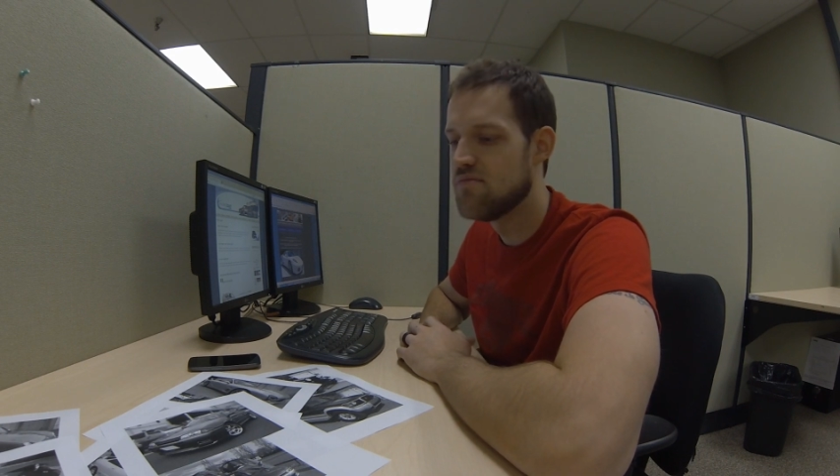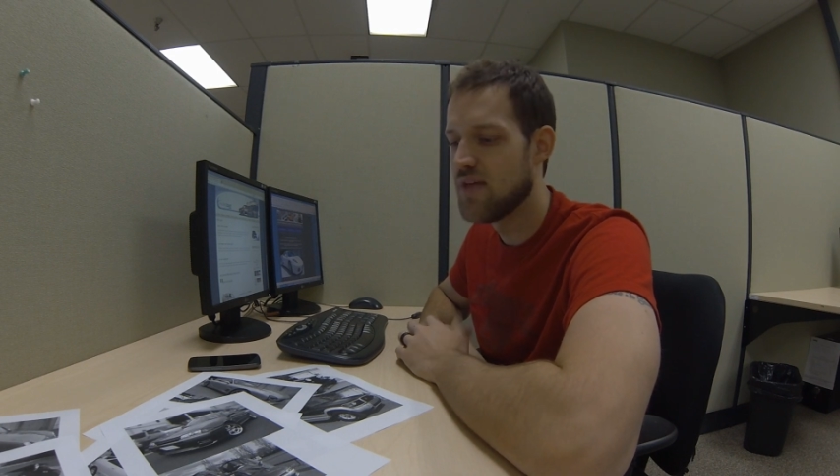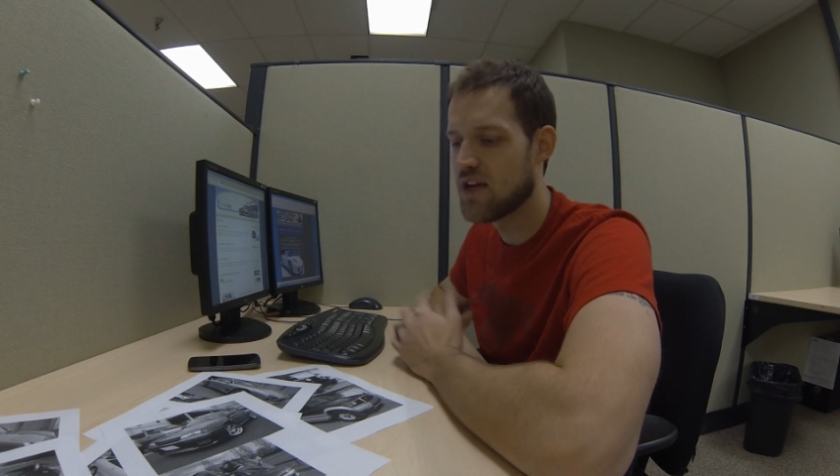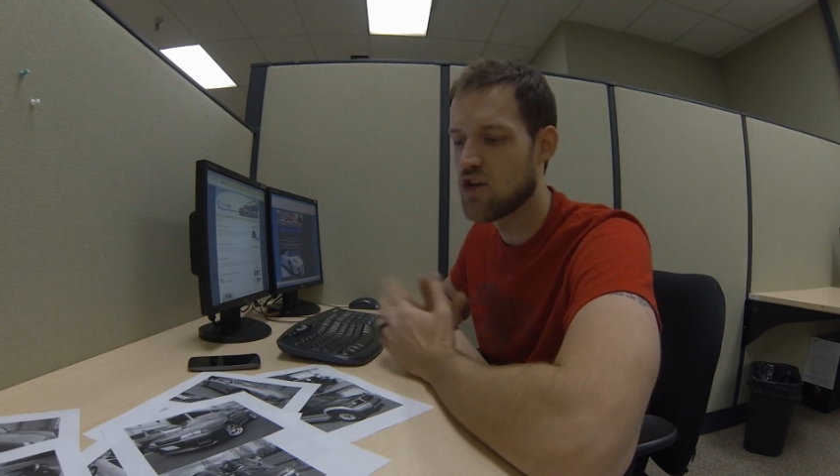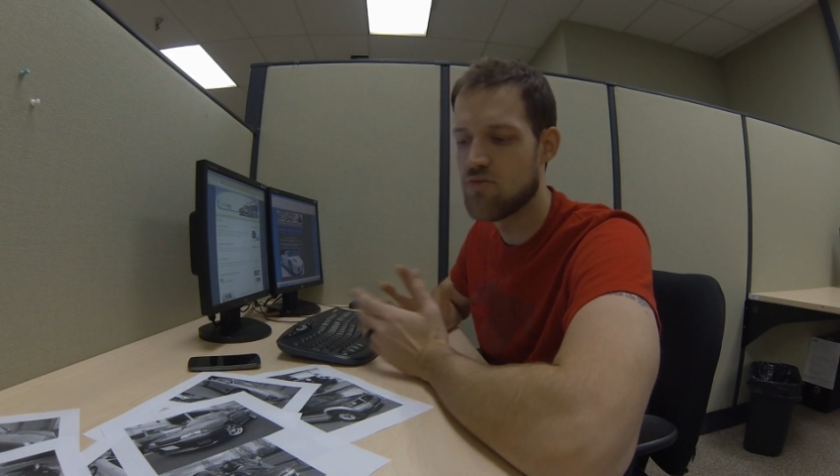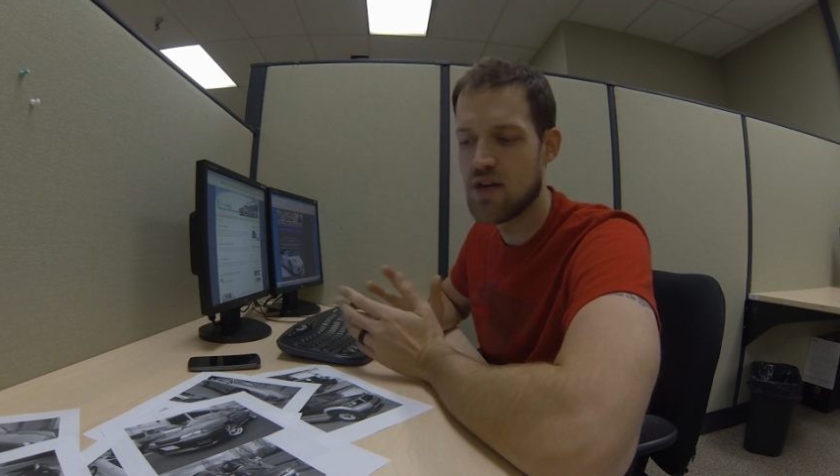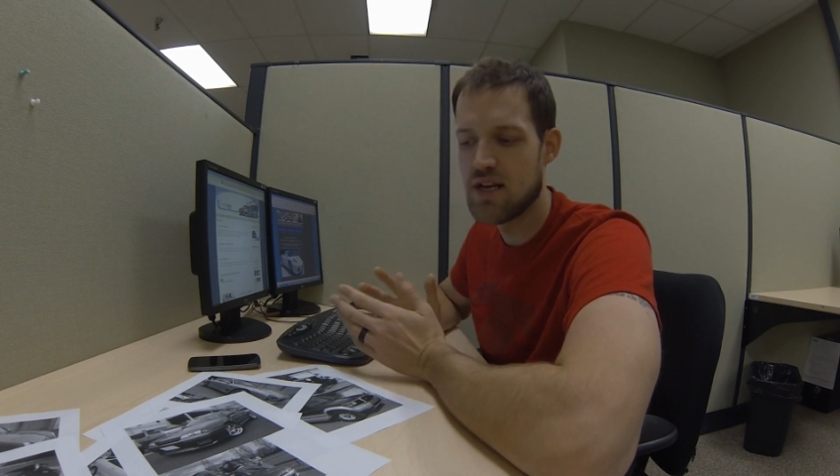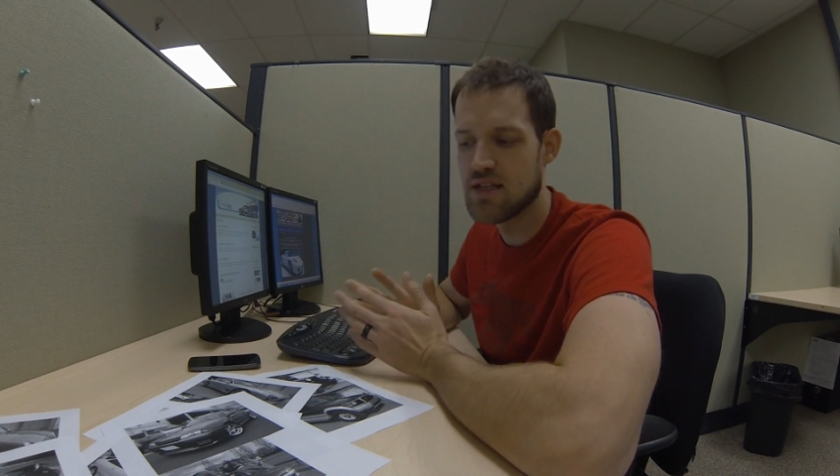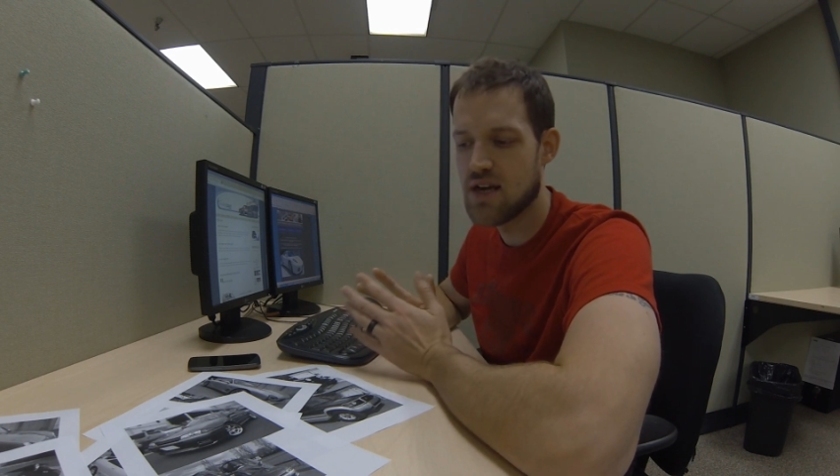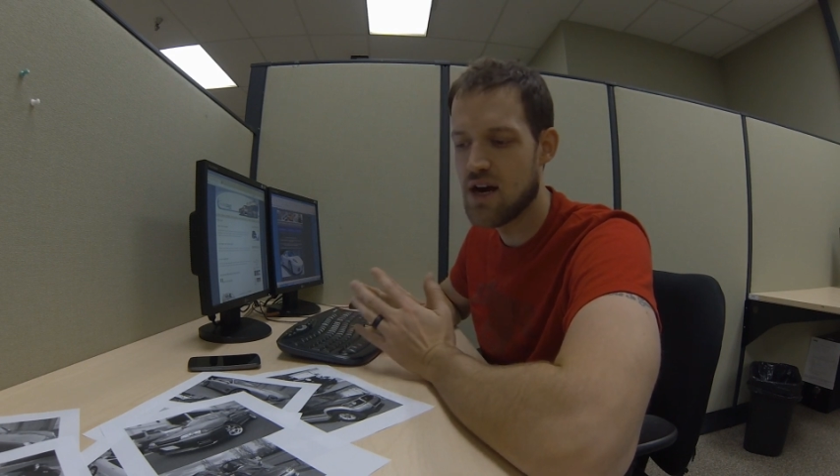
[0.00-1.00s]
That could mean
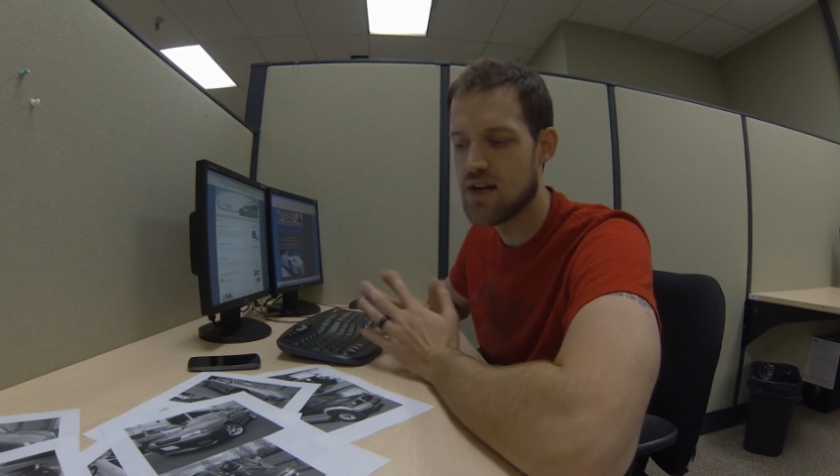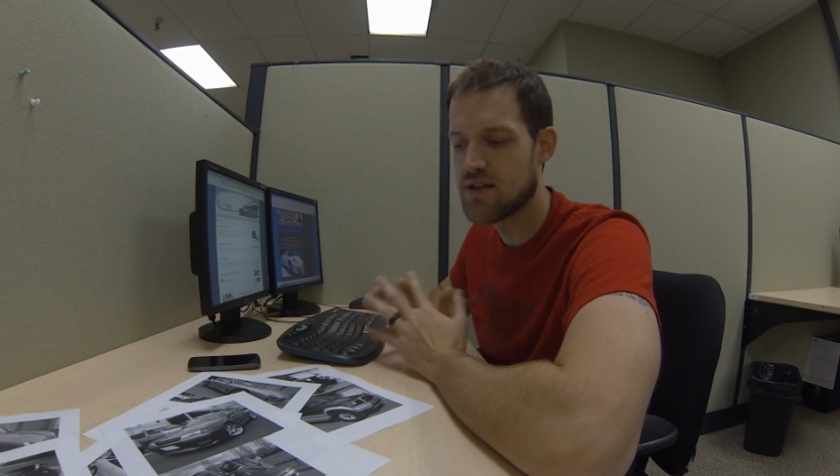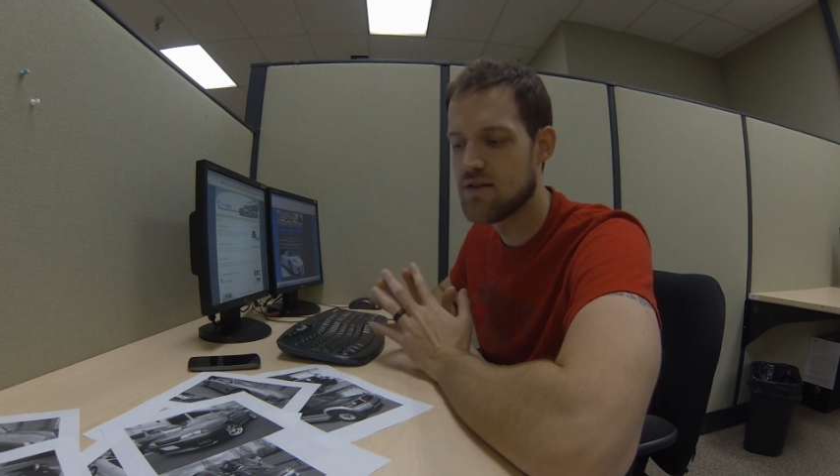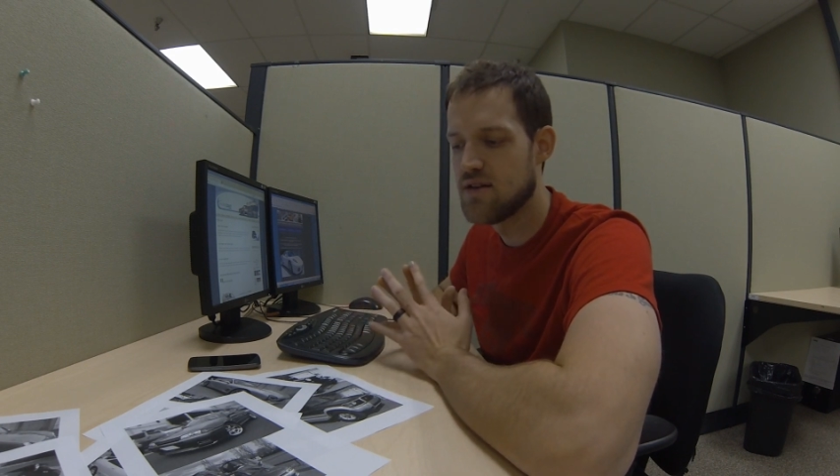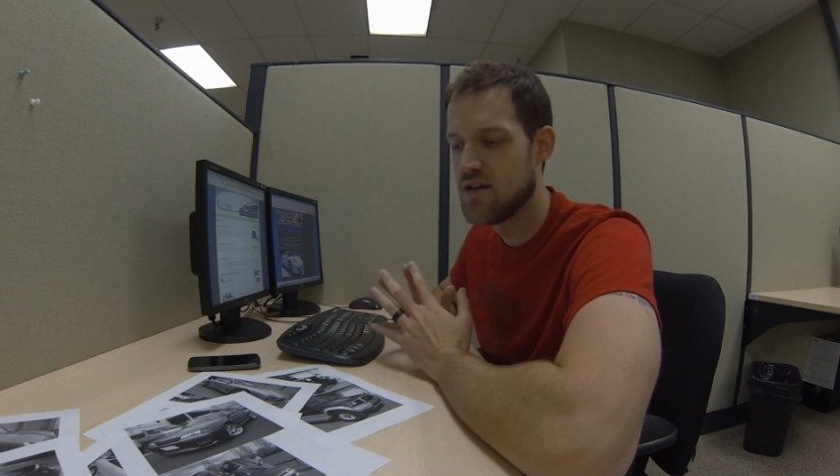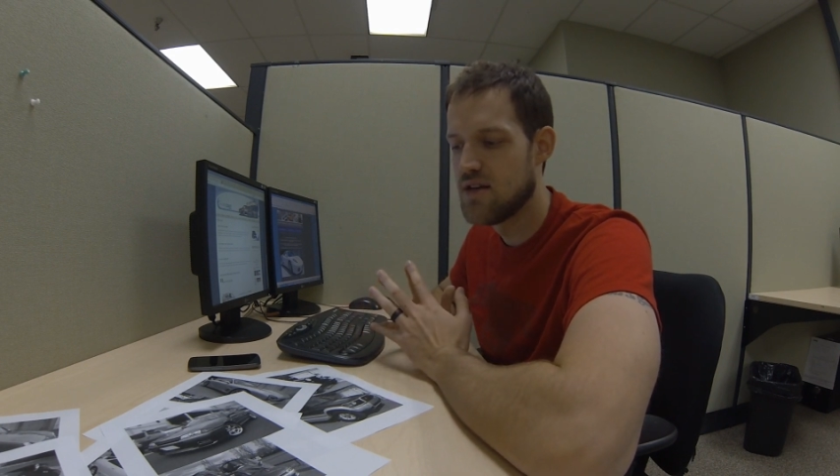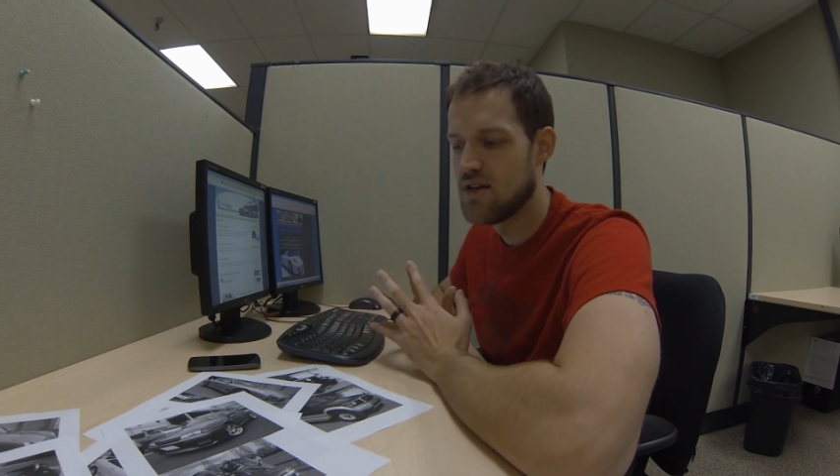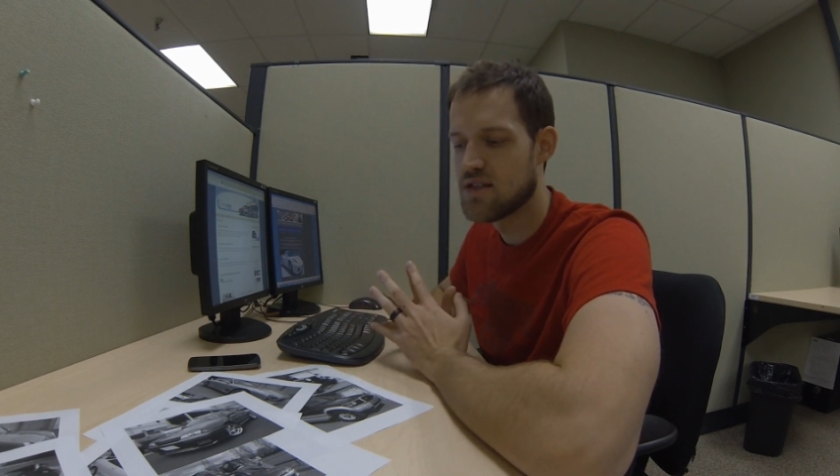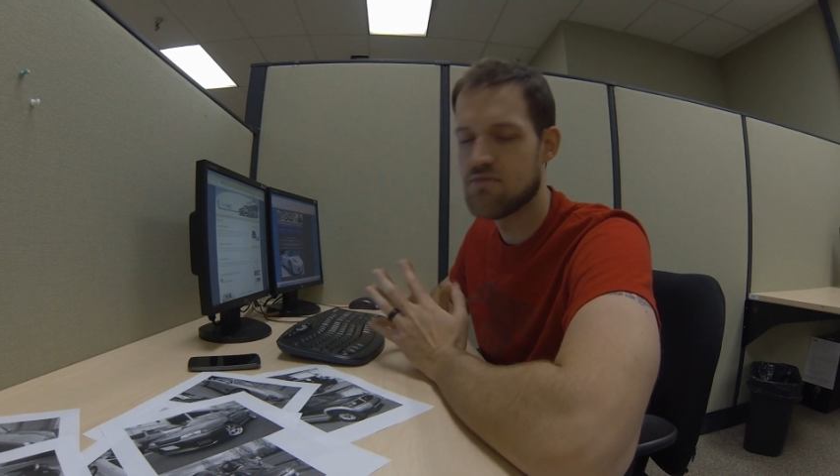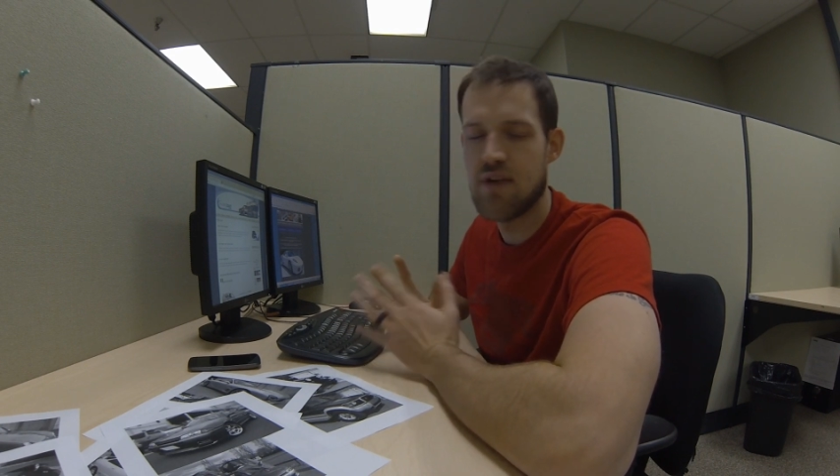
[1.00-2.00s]
it's got some